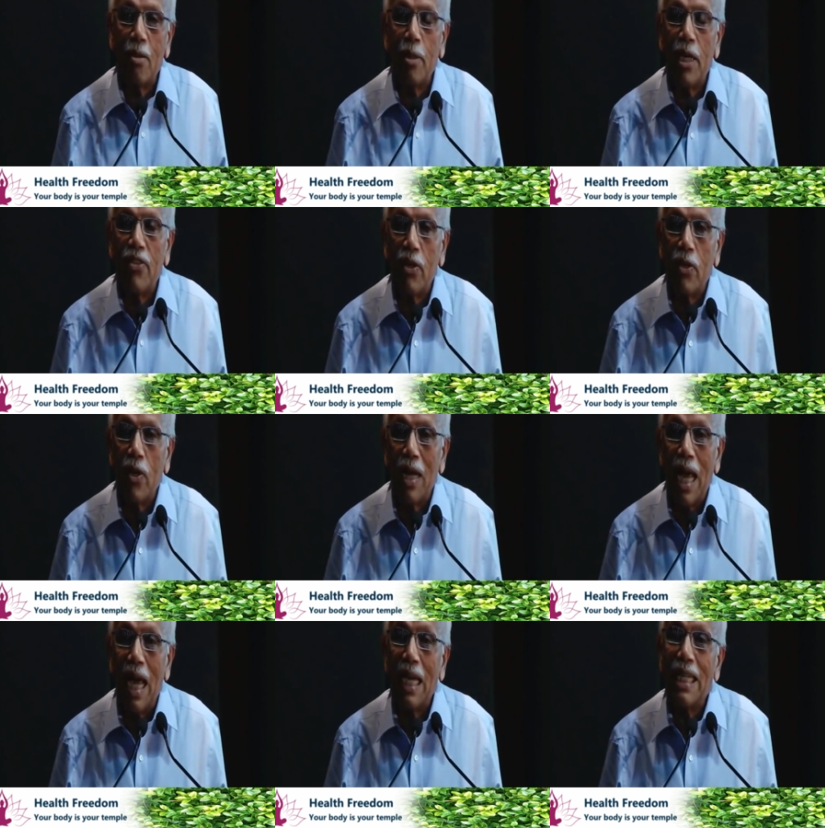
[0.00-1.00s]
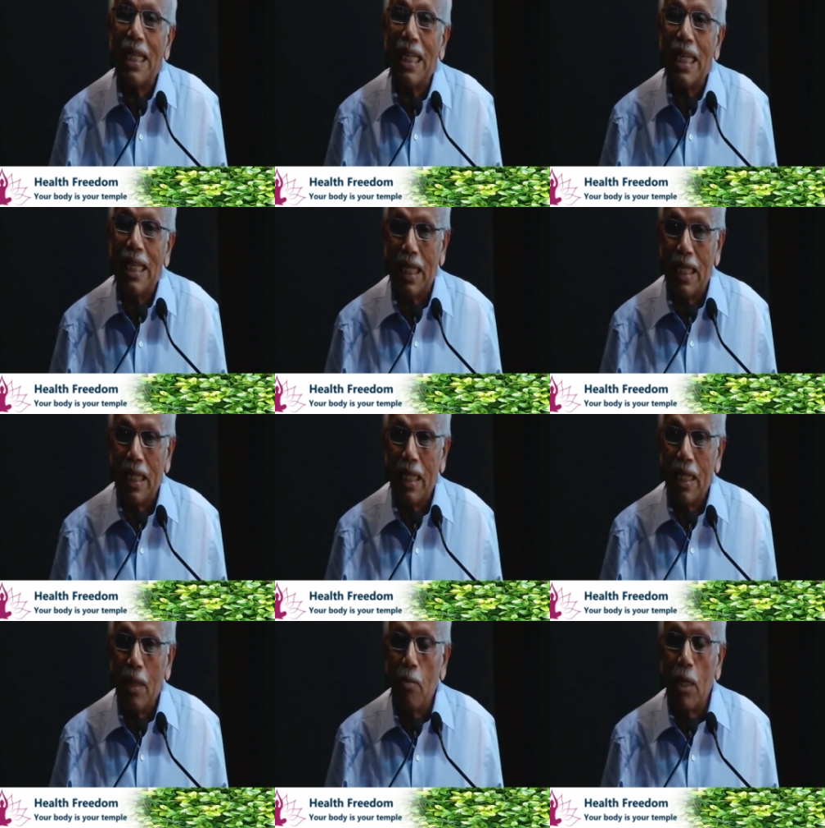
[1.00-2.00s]
has a medicine called alanine,
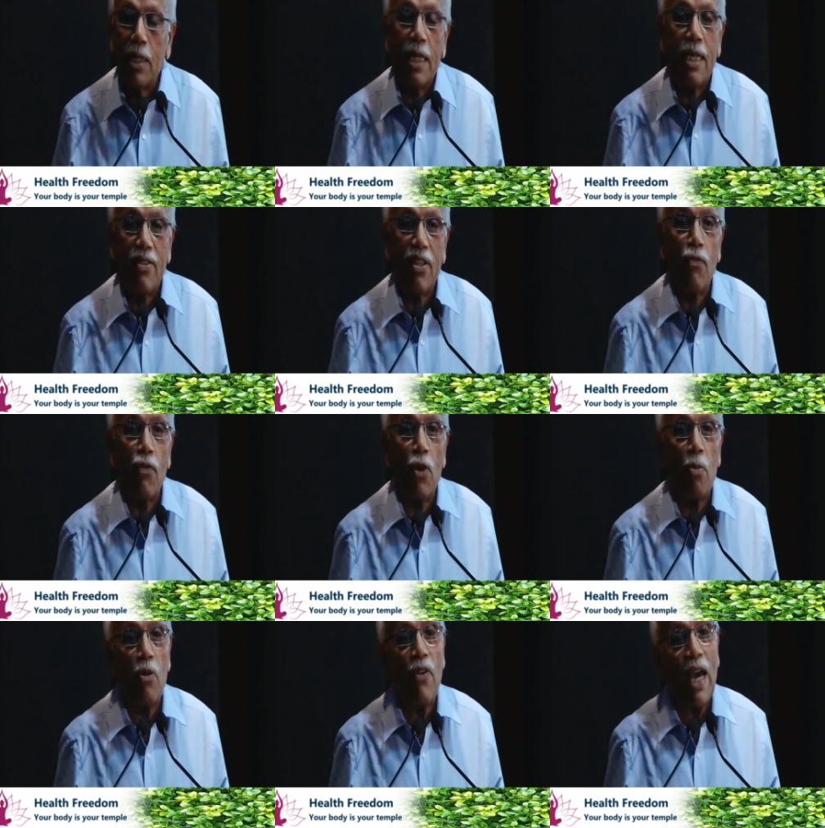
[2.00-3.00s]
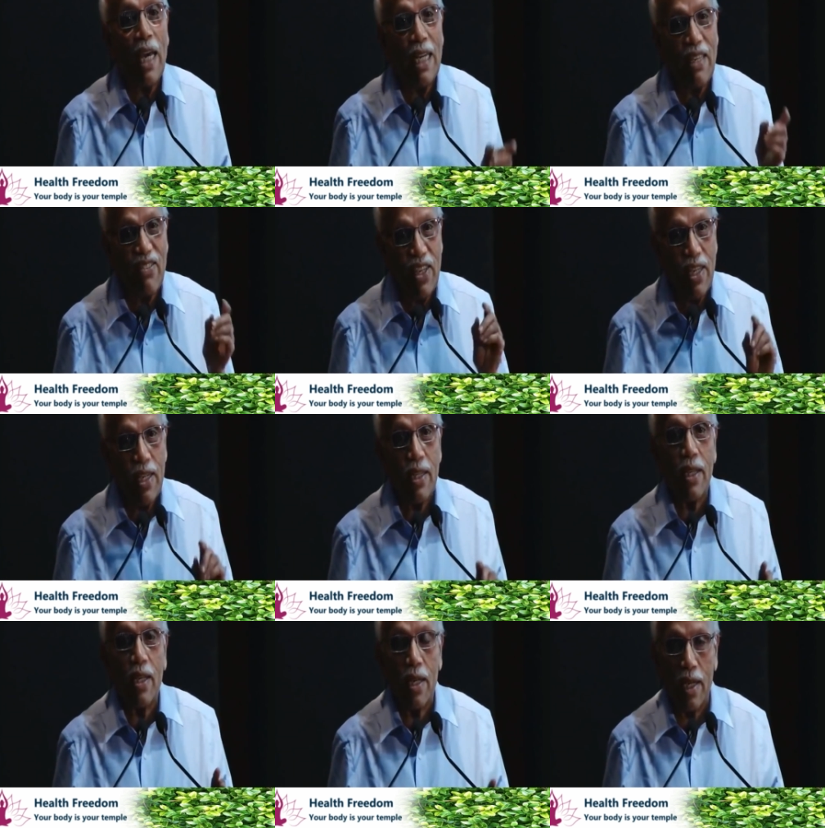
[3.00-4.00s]
but it is in the form of
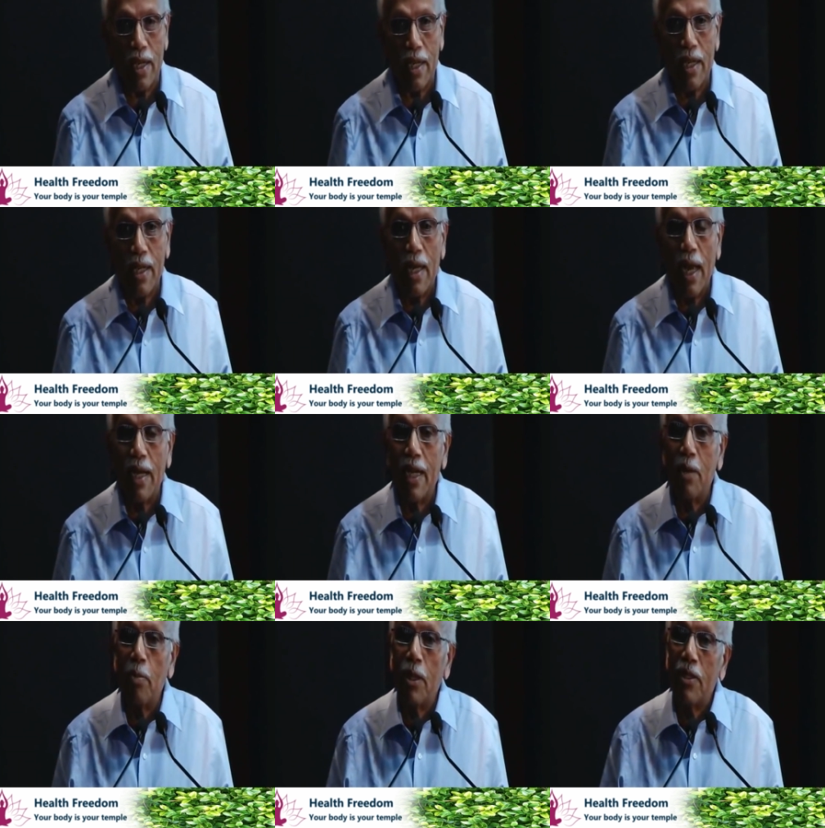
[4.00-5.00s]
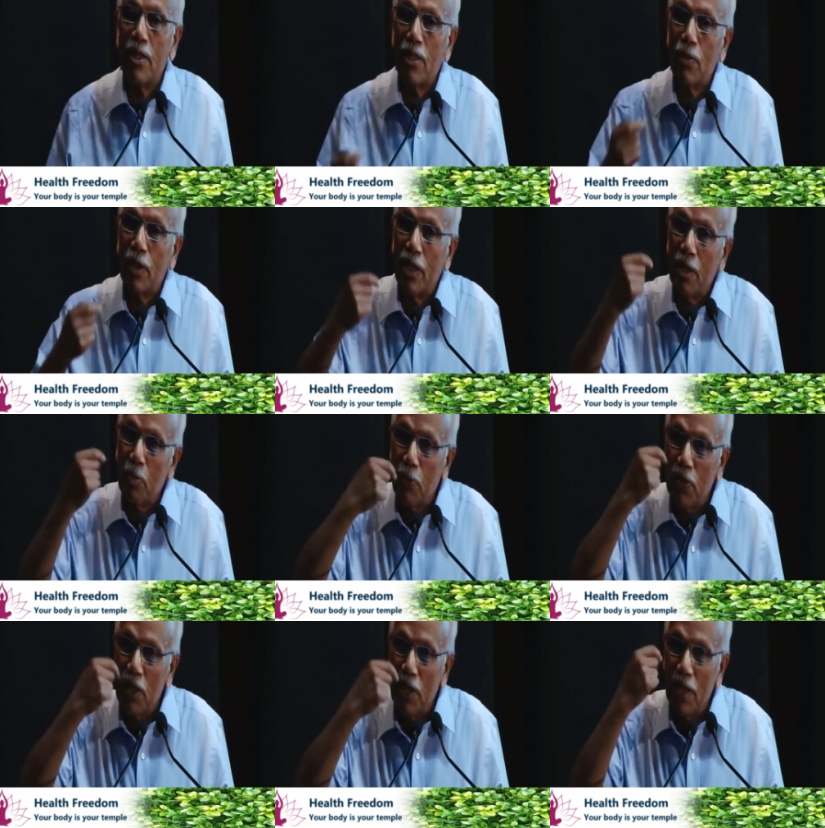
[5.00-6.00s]
allicin in the garlic, and it mixes with the
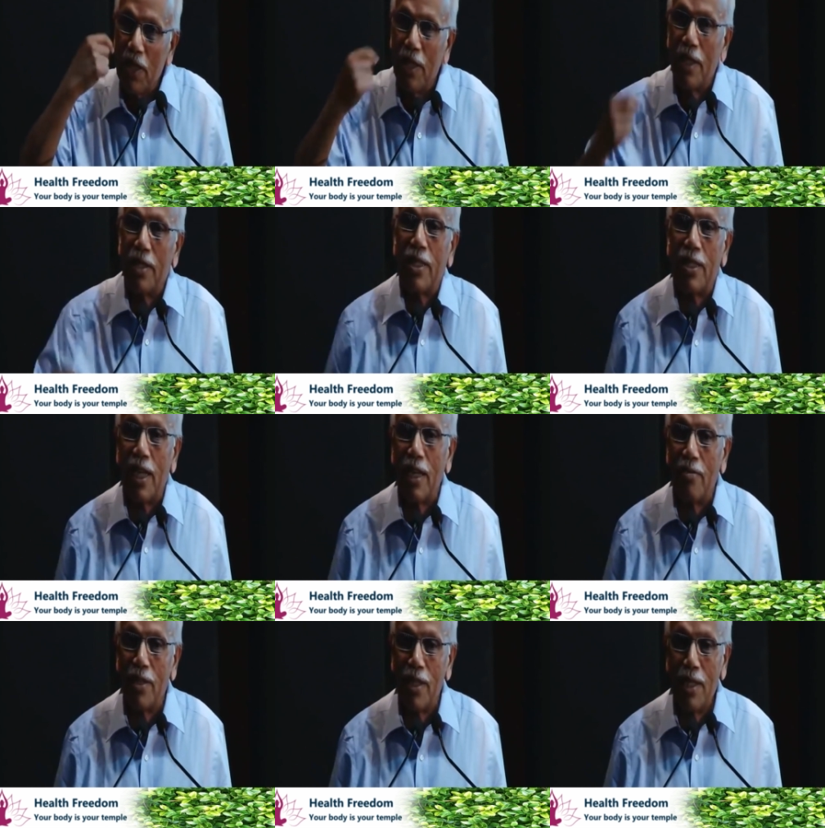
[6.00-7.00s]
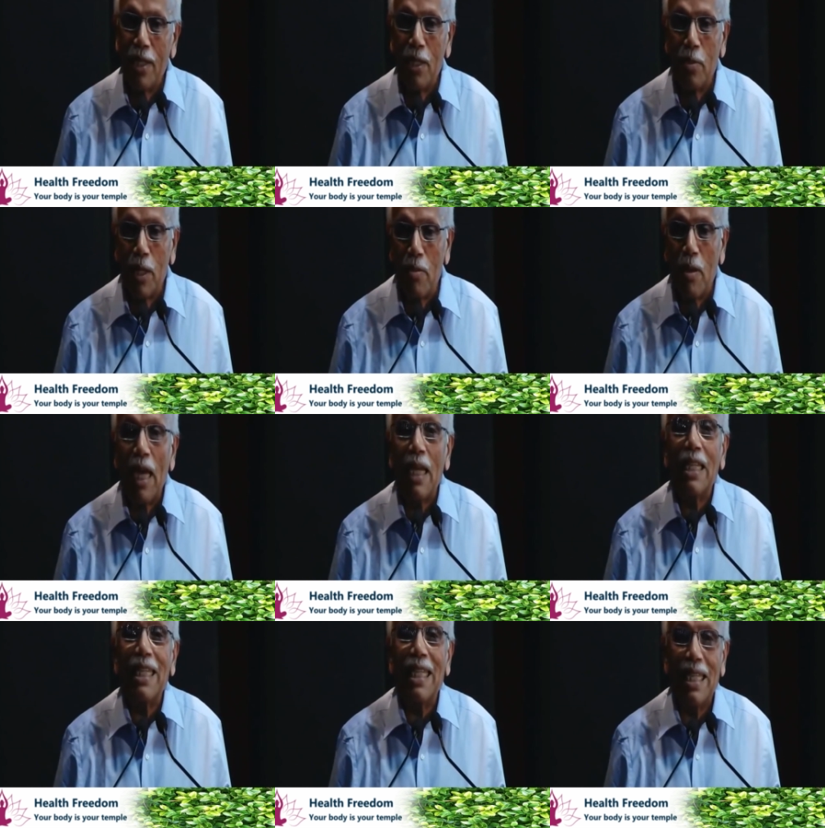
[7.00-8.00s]
trypsin in the saliva to become
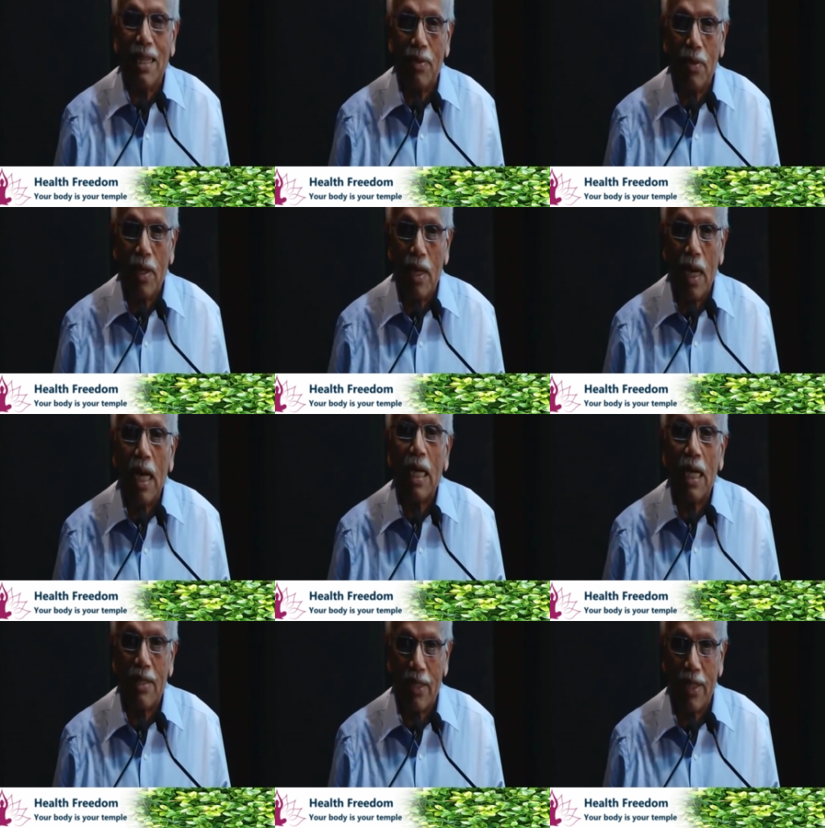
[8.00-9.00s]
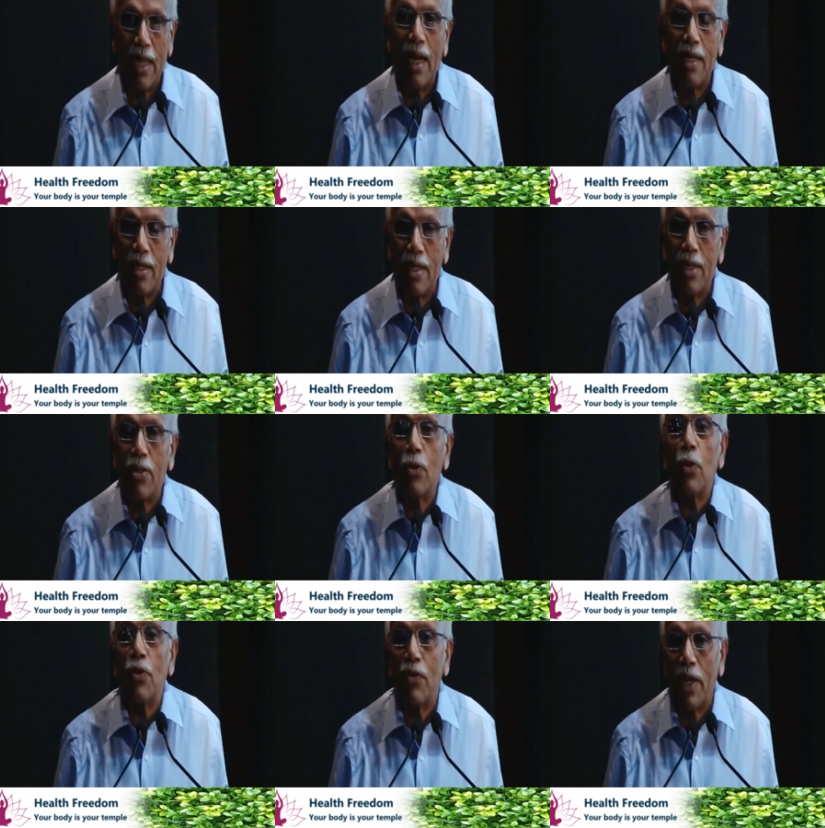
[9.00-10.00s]
alanine. Unless
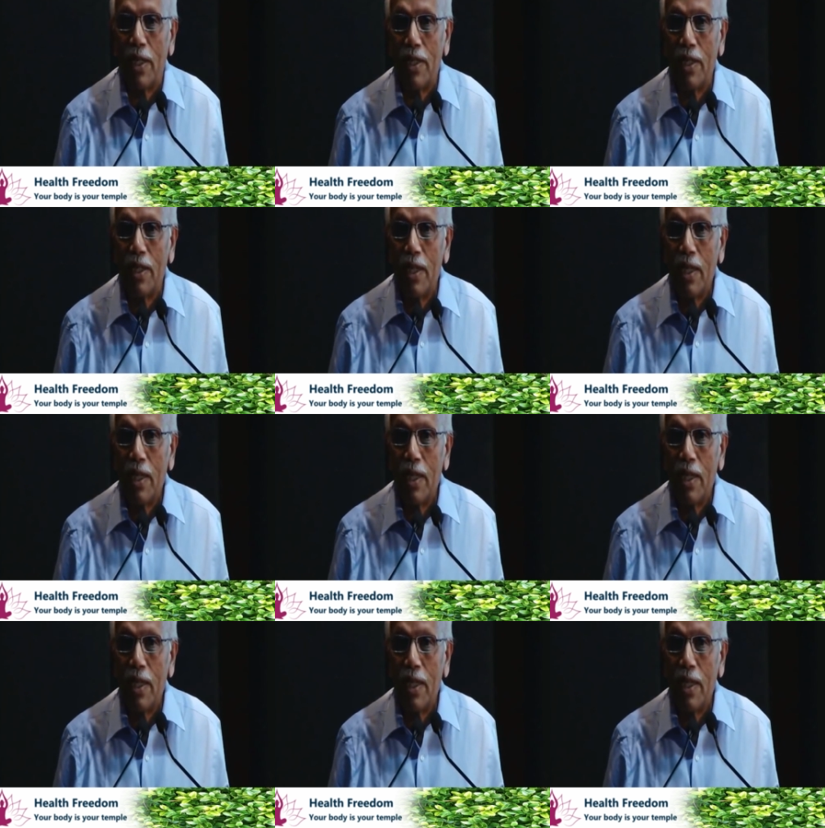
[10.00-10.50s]
it's no effect.